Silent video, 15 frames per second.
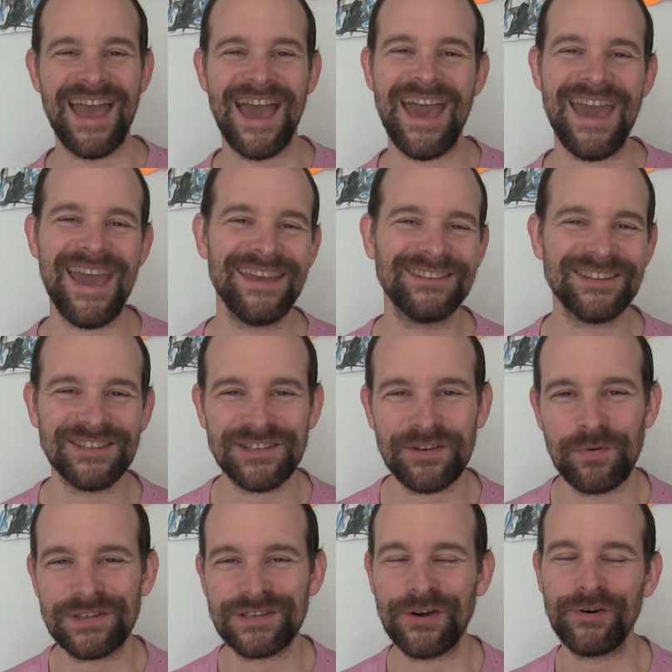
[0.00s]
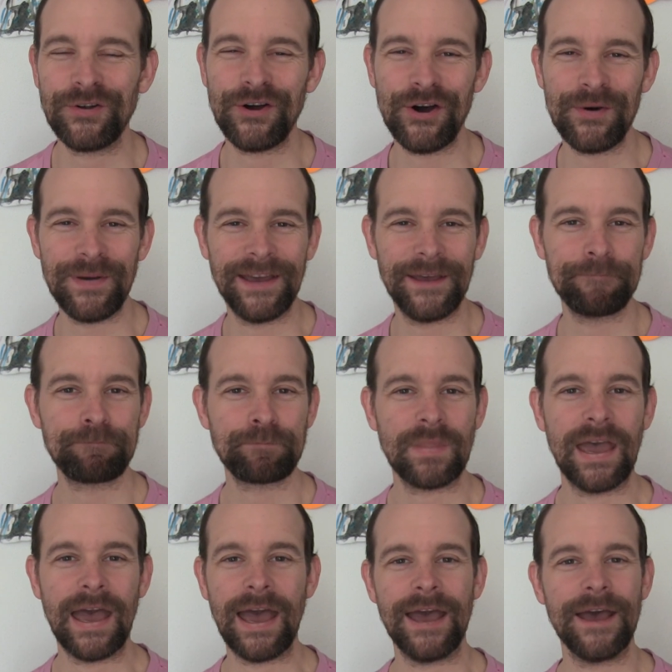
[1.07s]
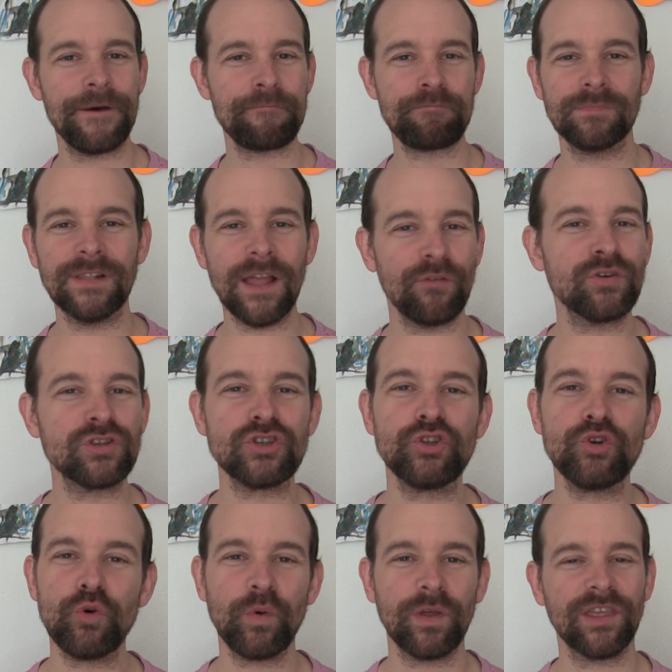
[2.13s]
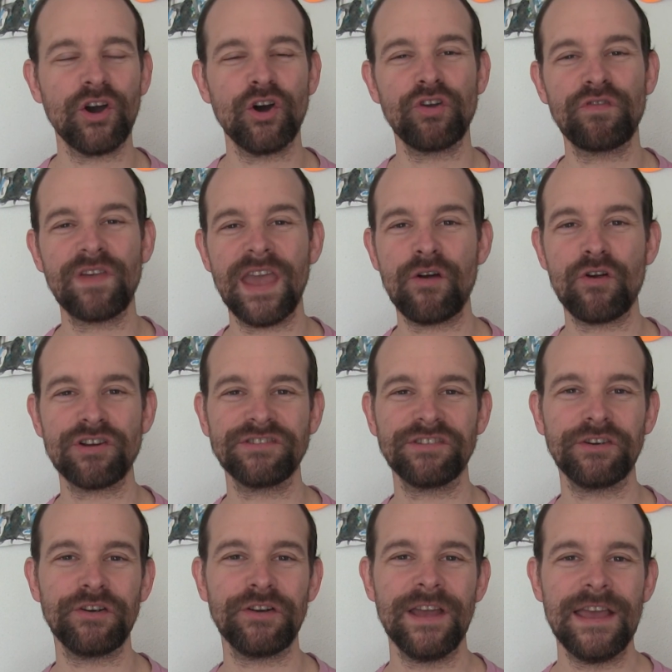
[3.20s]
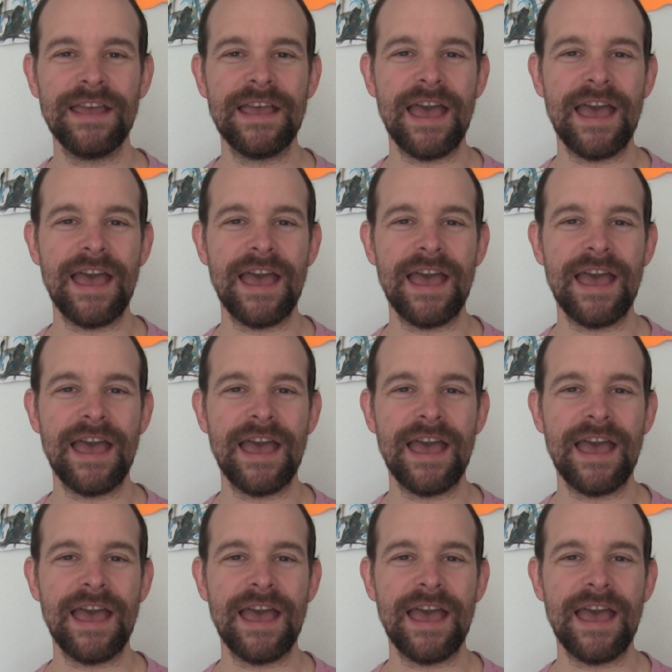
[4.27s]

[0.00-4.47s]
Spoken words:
Hey Justin, what's going on, man? Love what you're doing with Code of Character.